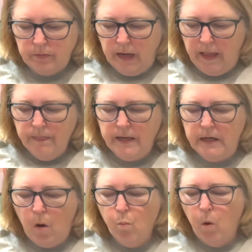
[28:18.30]

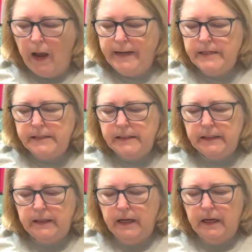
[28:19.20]
then White
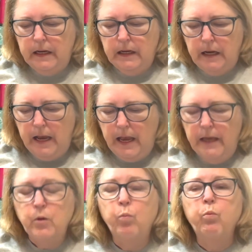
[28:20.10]

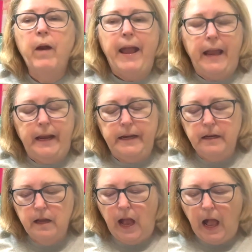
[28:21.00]
and
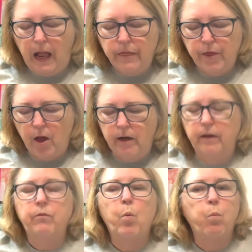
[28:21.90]
Ray, I thought
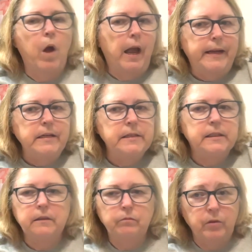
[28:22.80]
of
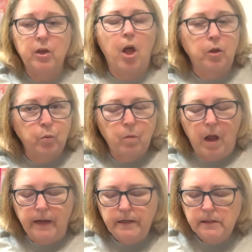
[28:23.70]
white, the color
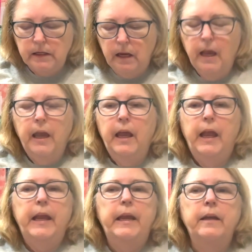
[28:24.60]
white.
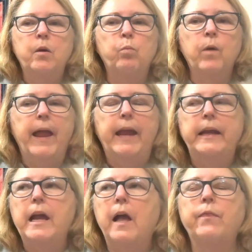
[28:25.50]
And
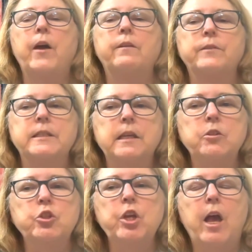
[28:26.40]
Ray, I thought of a
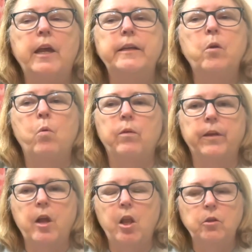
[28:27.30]
sunshine or the
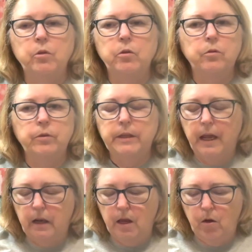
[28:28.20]
color
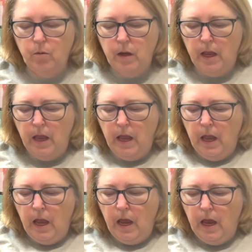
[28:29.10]
yellow.
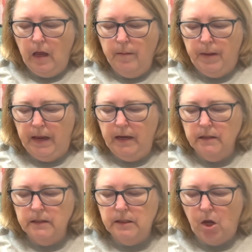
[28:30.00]

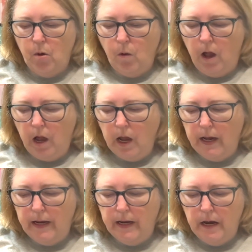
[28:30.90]
And so
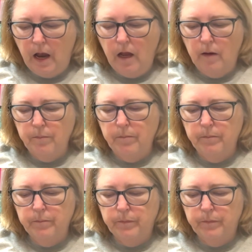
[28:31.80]
I, on